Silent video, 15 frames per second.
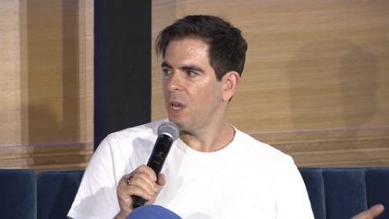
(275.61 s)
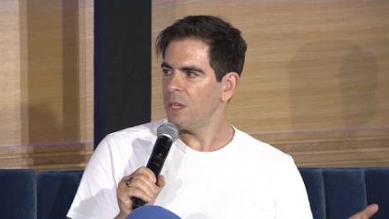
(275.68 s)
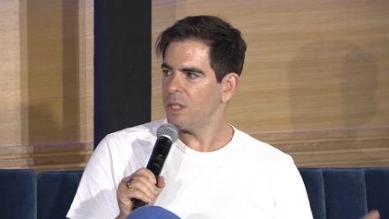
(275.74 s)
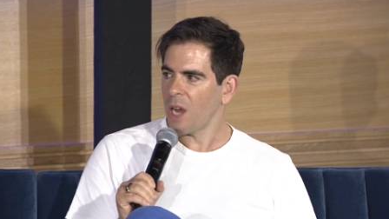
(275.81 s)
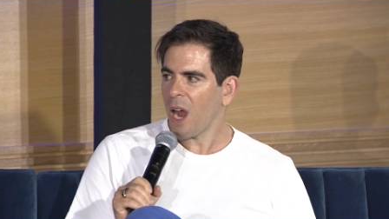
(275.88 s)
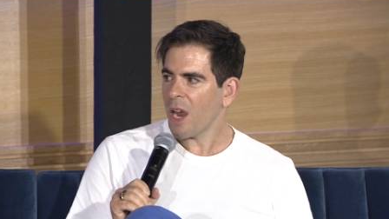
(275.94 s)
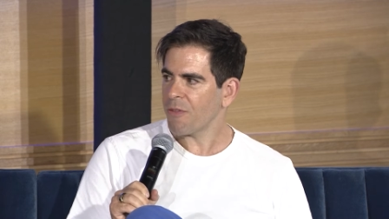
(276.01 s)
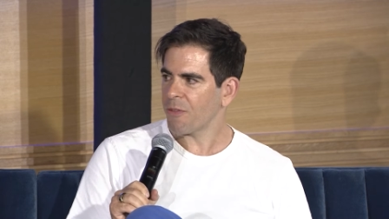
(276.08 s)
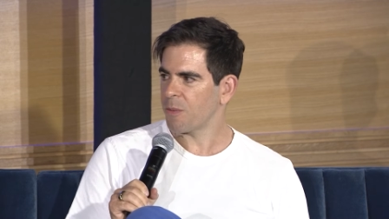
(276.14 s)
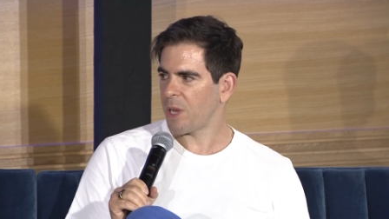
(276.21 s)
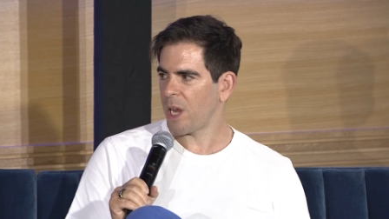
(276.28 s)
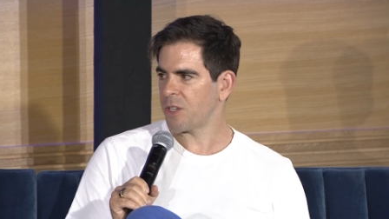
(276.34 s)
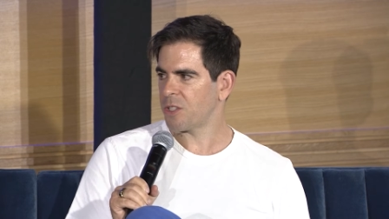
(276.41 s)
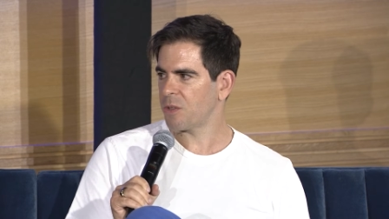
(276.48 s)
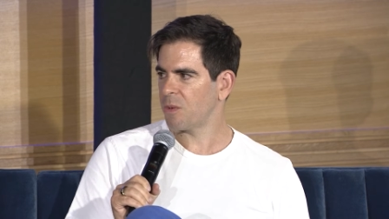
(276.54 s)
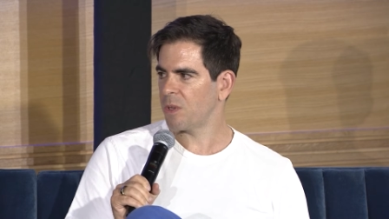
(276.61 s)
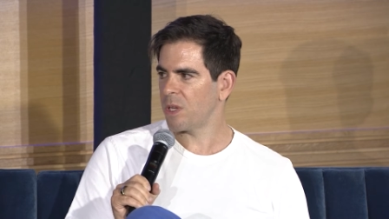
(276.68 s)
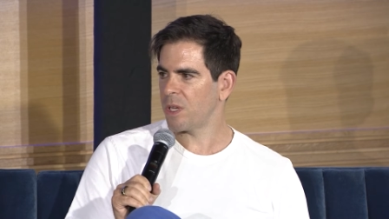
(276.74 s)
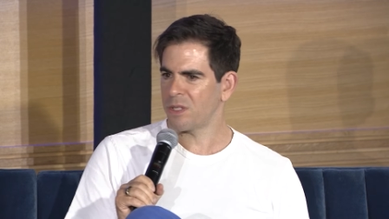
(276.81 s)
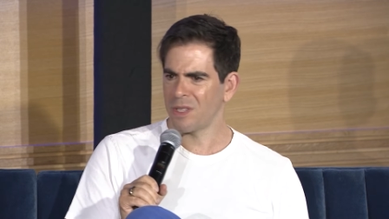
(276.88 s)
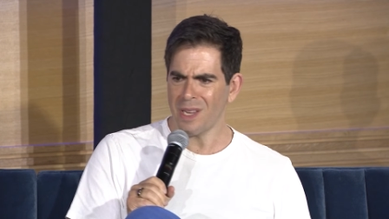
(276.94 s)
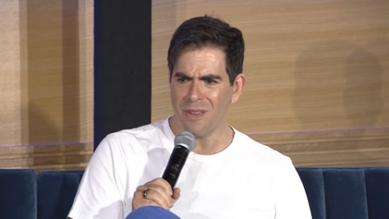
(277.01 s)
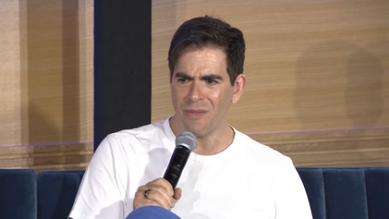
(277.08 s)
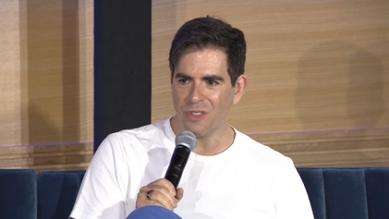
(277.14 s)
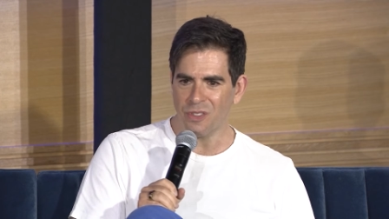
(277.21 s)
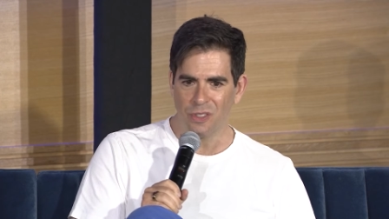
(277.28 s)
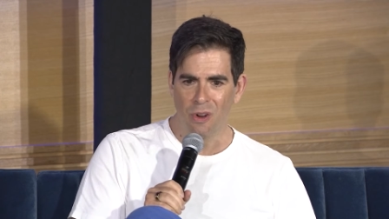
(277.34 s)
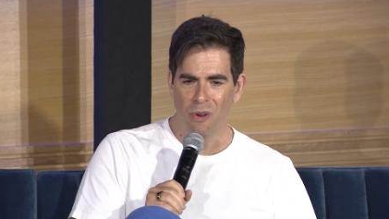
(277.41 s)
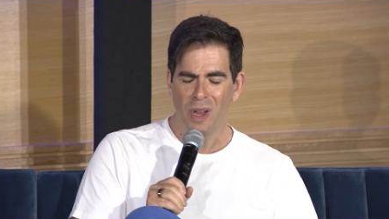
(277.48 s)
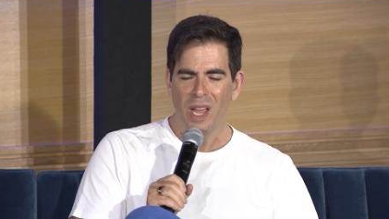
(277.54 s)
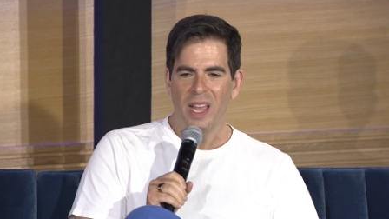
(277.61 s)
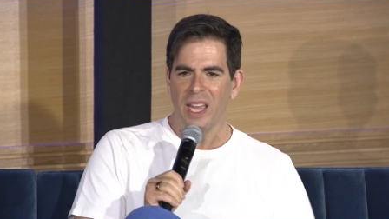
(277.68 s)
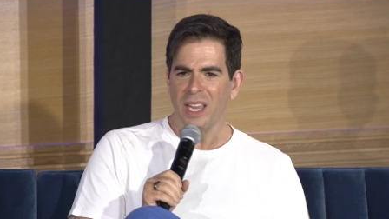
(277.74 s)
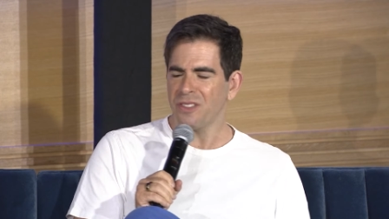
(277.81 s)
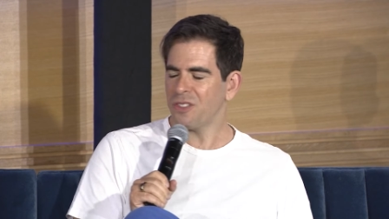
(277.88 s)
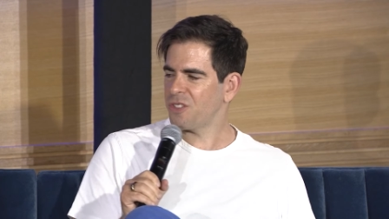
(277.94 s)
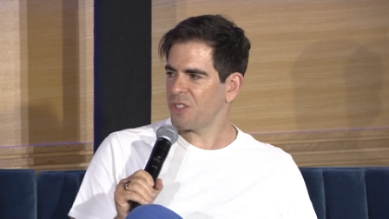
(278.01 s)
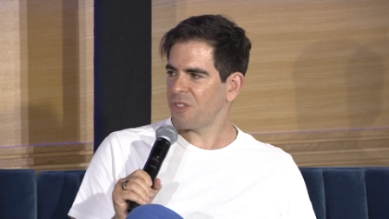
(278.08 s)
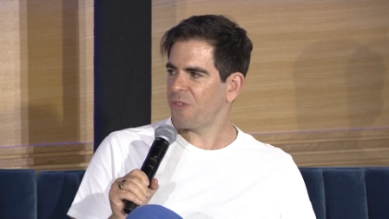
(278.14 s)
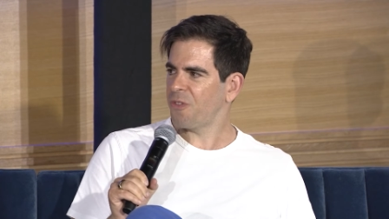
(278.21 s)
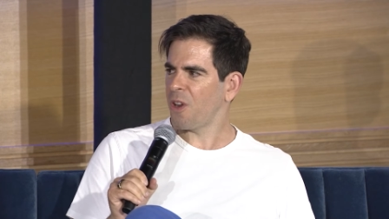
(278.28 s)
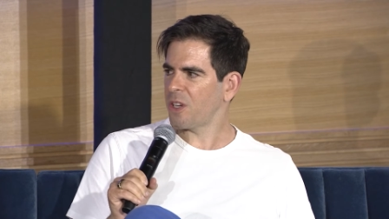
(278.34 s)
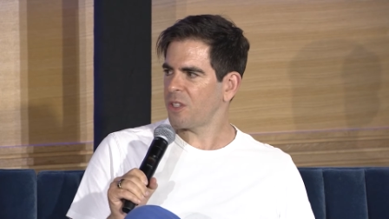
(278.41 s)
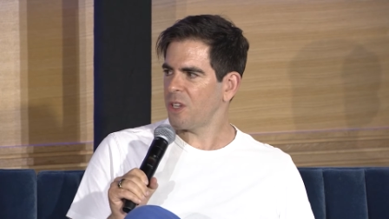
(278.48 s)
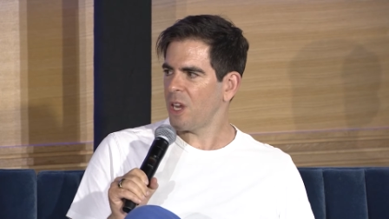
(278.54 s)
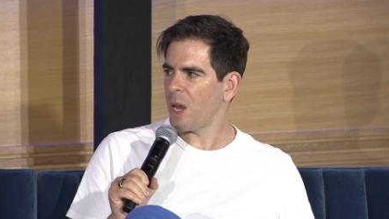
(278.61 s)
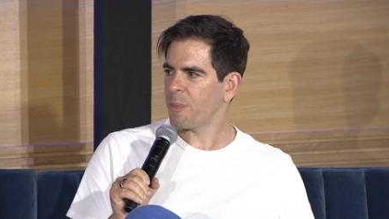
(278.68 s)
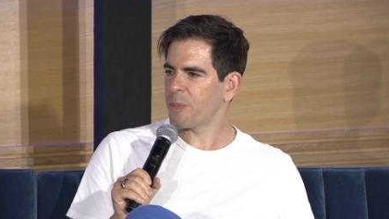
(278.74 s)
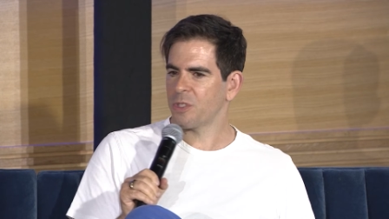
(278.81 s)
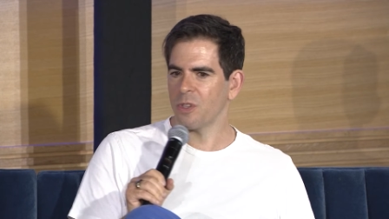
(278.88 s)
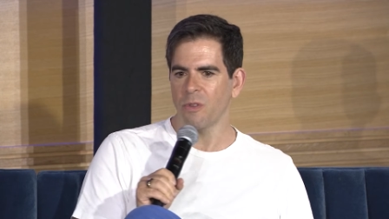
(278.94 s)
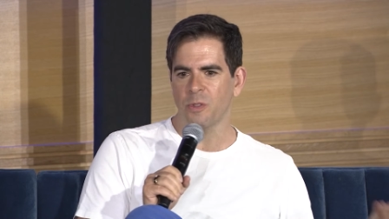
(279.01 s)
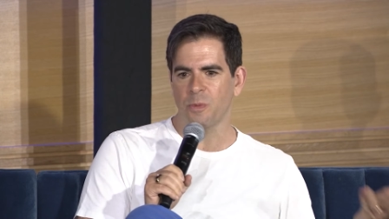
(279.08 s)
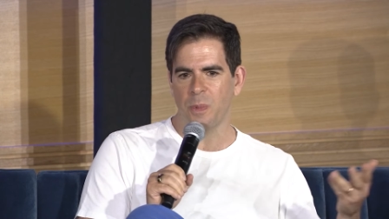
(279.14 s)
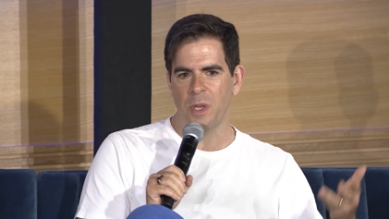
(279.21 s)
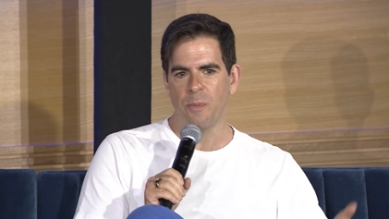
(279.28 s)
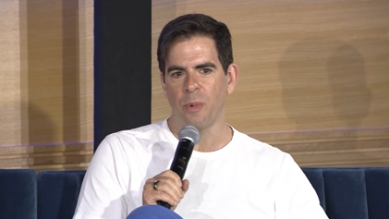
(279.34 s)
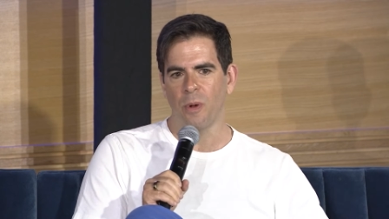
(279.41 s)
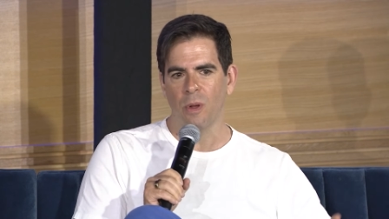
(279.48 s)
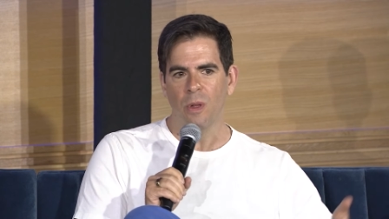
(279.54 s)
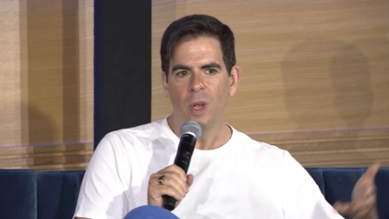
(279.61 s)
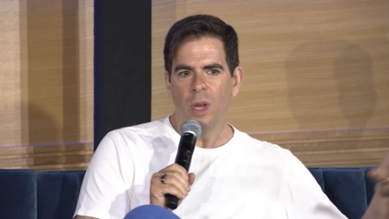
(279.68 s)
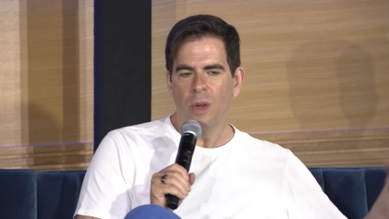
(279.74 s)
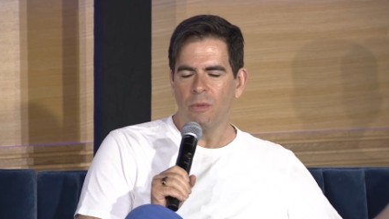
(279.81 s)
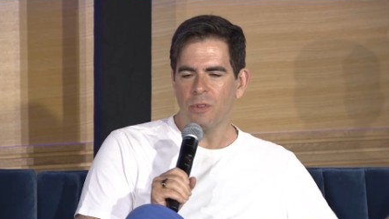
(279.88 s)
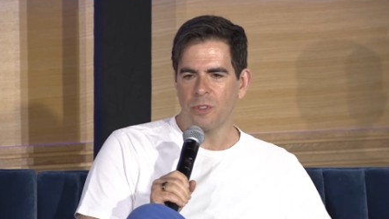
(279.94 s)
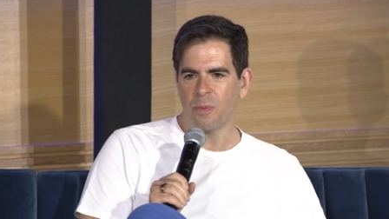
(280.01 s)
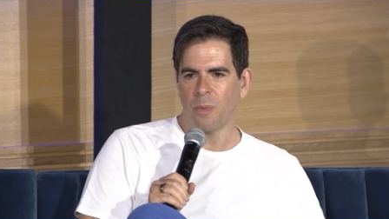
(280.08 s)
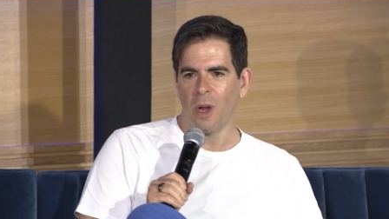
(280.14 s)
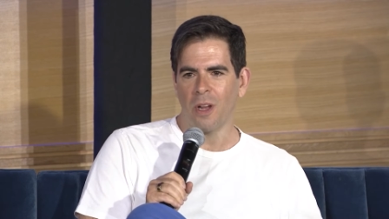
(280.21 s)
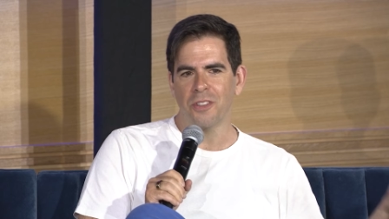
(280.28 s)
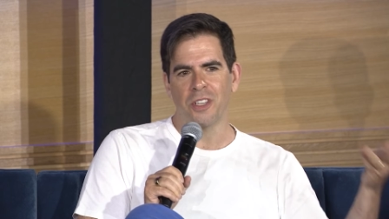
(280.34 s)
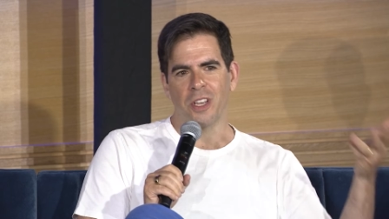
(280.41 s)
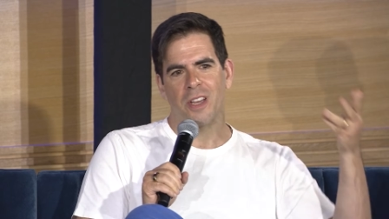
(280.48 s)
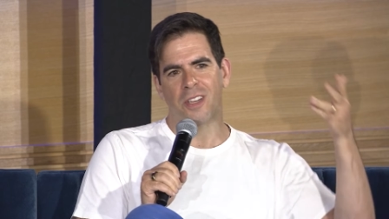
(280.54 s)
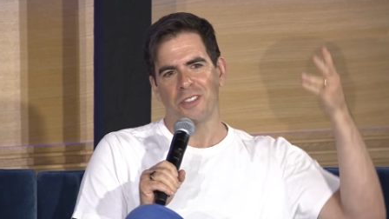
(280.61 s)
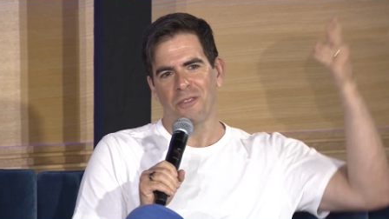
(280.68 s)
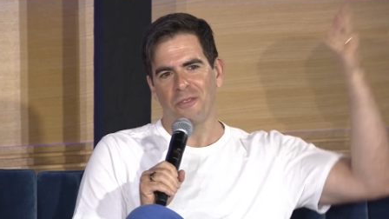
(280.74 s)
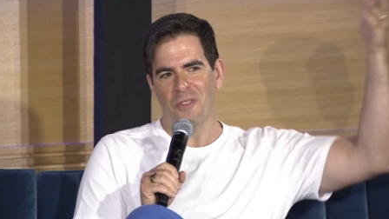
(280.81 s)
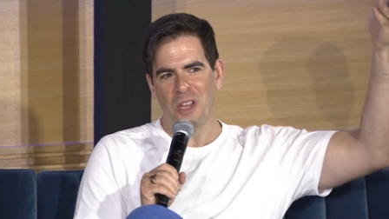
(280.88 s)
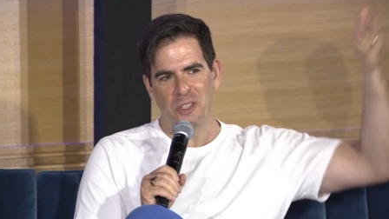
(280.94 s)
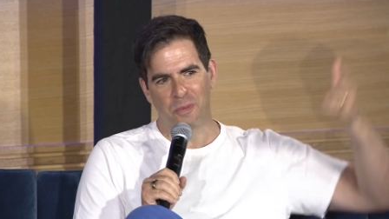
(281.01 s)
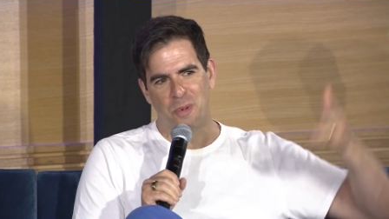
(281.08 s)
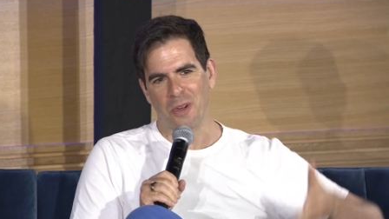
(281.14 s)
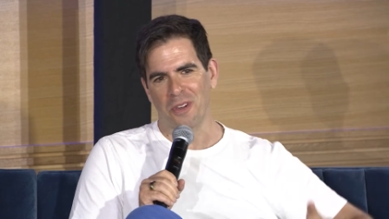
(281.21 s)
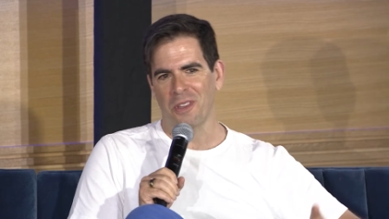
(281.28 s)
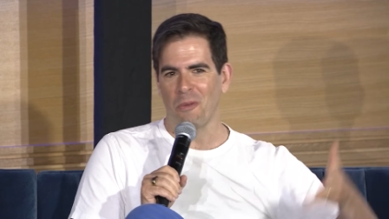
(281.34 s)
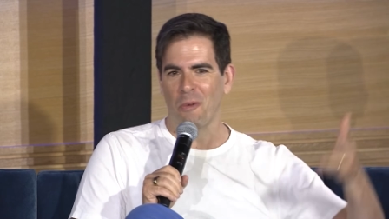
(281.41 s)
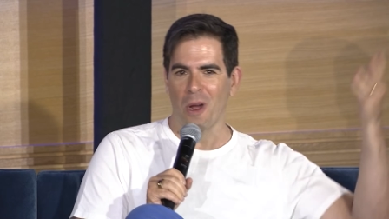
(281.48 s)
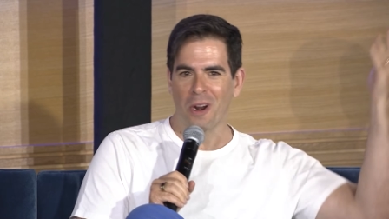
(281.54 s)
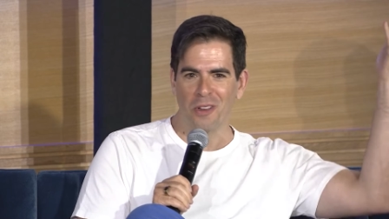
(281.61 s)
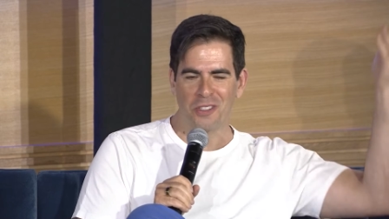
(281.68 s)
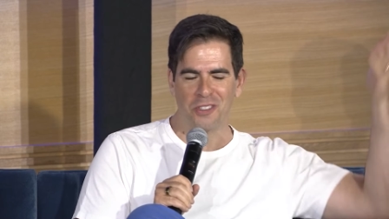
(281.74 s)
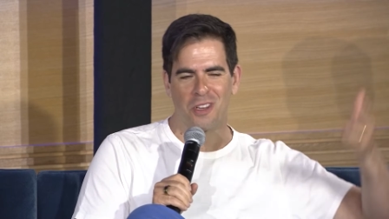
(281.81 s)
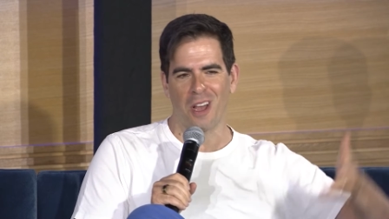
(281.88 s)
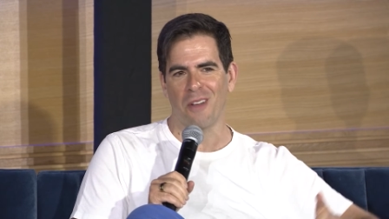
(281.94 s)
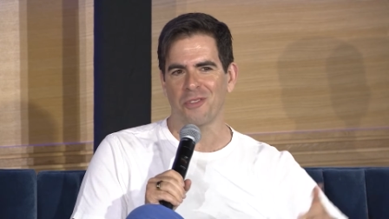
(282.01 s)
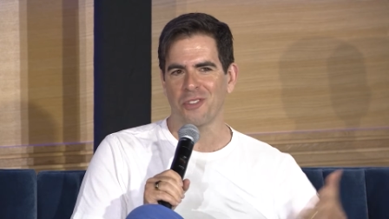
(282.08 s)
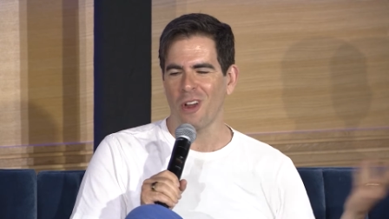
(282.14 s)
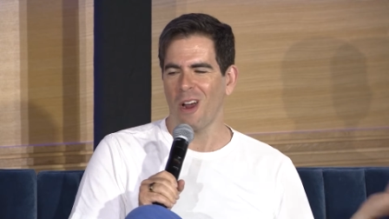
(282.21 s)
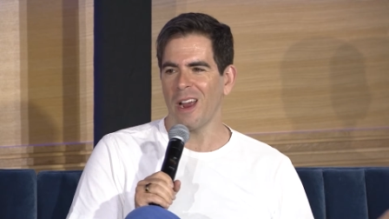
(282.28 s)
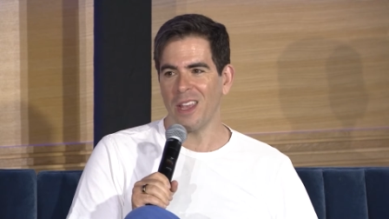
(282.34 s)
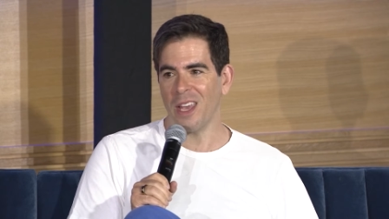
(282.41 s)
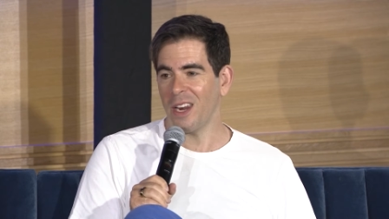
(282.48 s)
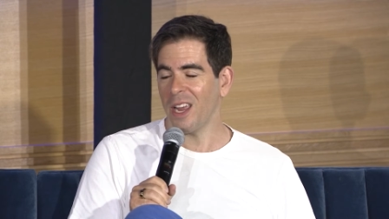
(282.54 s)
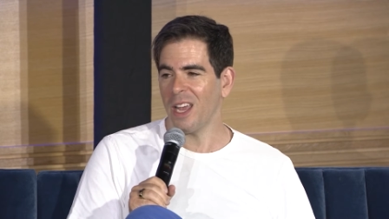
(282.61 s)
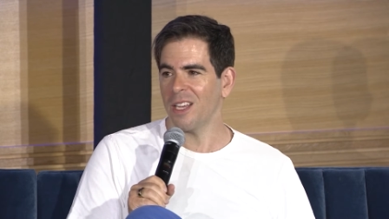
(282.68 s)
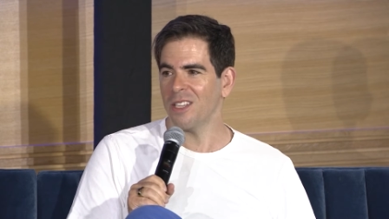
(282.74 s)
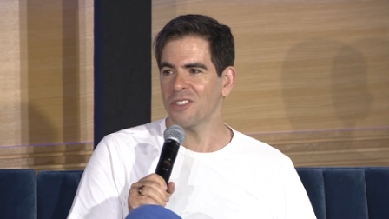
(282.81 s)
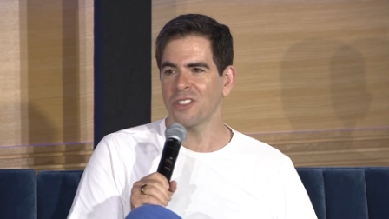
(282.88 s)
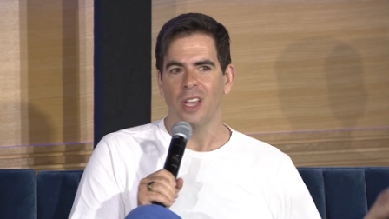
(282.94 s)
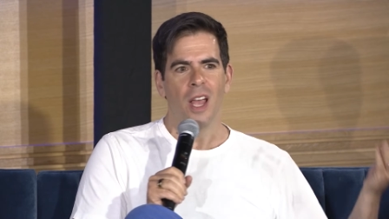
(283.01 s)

die from catch and release. And even so, it's just fucked up. So it's people with small dicks on Facebook that want to look tough. Sorry, it is.